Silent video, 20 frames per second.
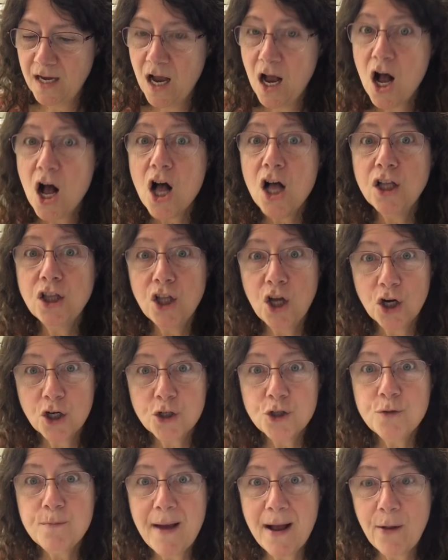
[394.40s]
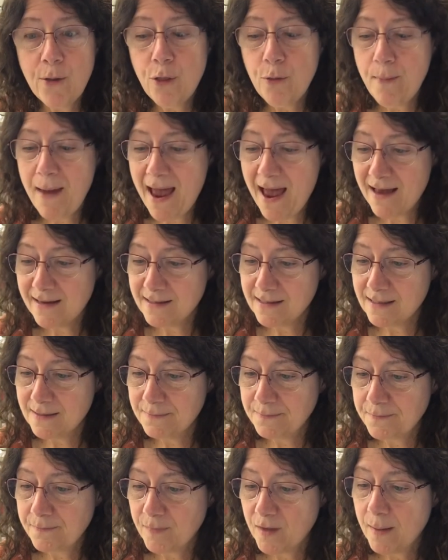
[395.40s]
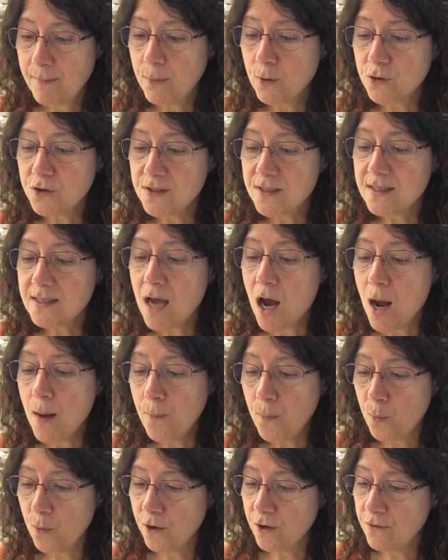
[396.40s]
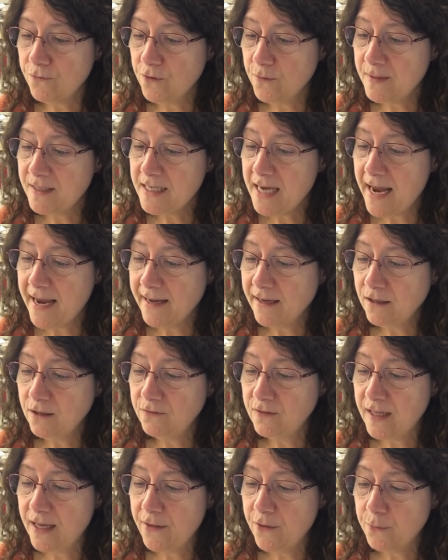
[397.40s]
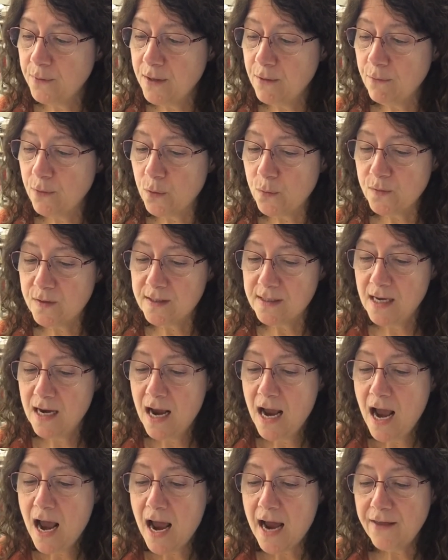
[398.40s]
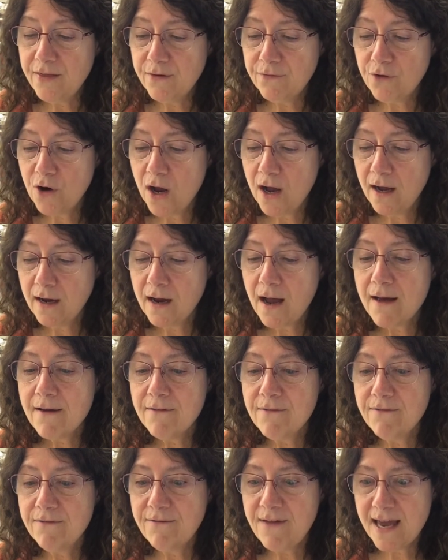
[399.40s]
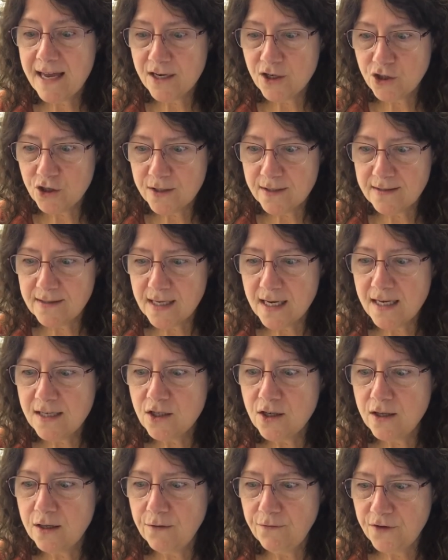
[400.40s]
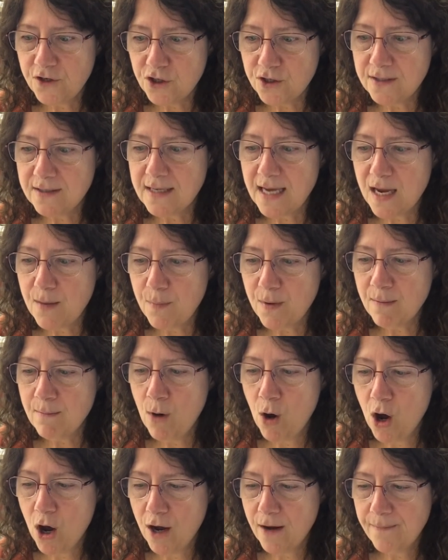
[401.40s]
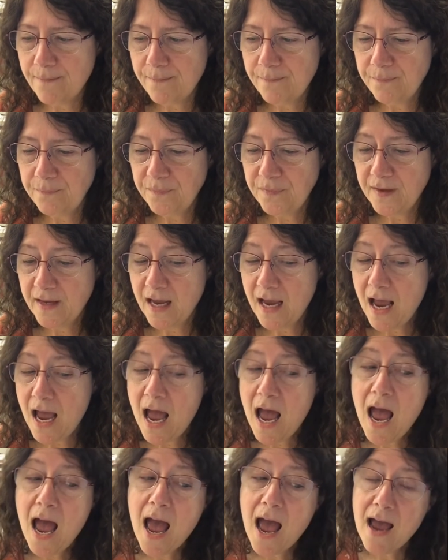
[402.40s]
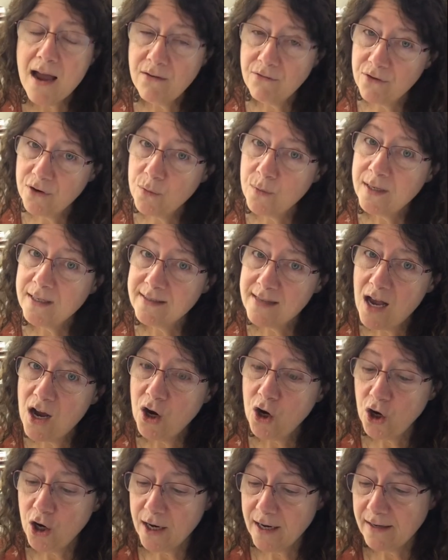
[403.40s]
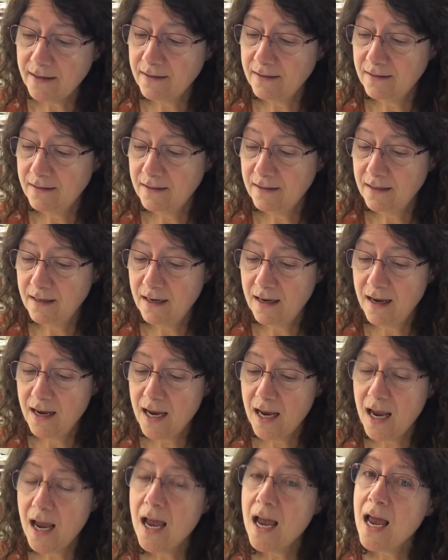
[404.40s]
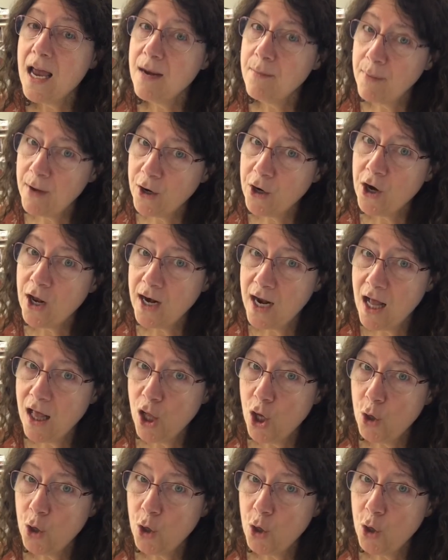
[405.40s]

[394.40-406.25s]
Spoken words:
A largemouth bass bursts upward from a tangle of leathery roots, and the frog vanishes into the fish's gaping maw. Everyone is hungry in Butternut Hollow.